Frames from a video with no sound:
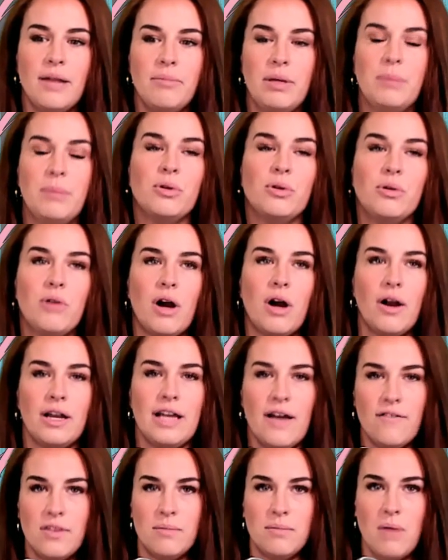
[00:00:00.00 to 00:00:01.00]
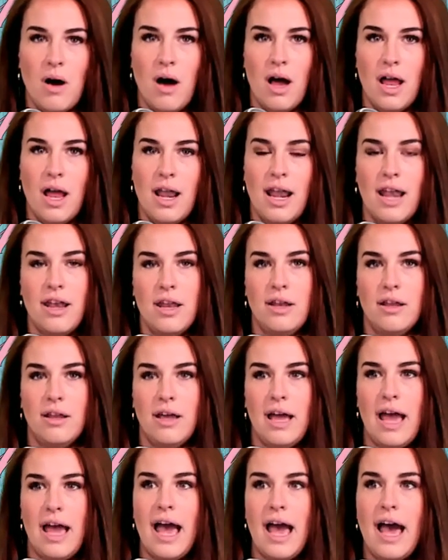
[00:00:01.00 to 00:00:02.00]
people who already have them on
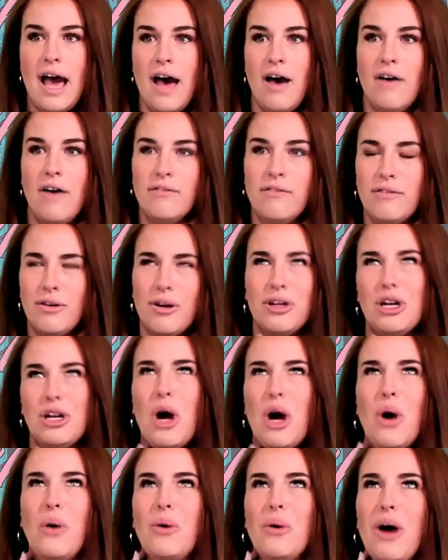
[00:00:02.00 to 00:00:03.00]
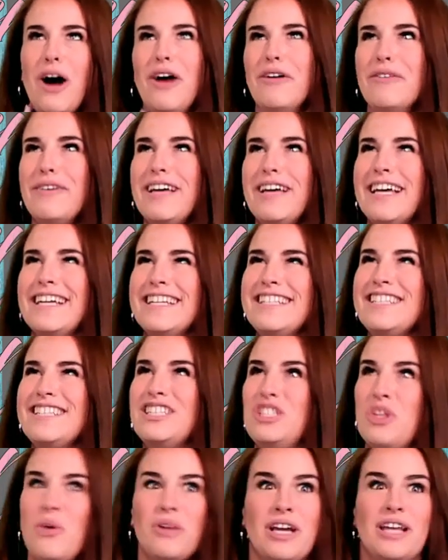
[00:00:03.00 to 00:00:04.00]
have or know of
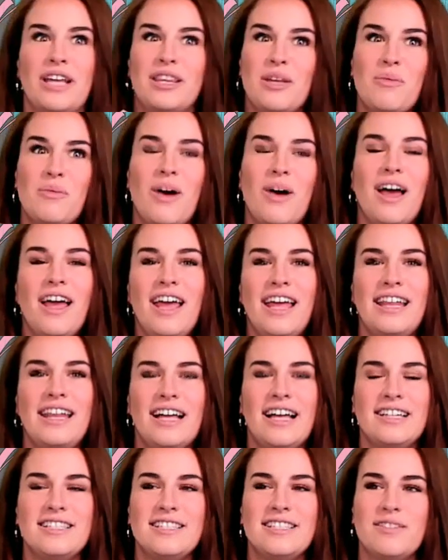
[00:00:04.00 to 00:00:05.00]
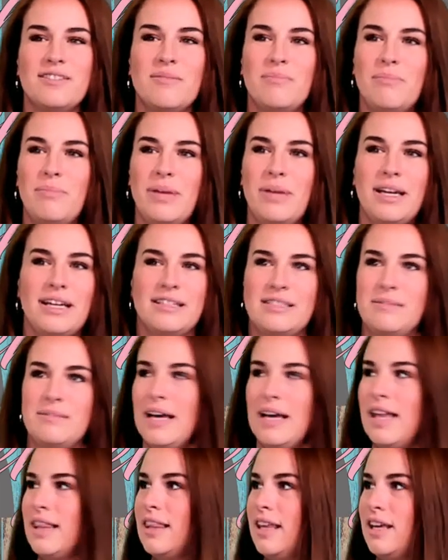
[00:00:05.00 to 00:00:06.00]
is don't get them wet. And that's the biggest myth.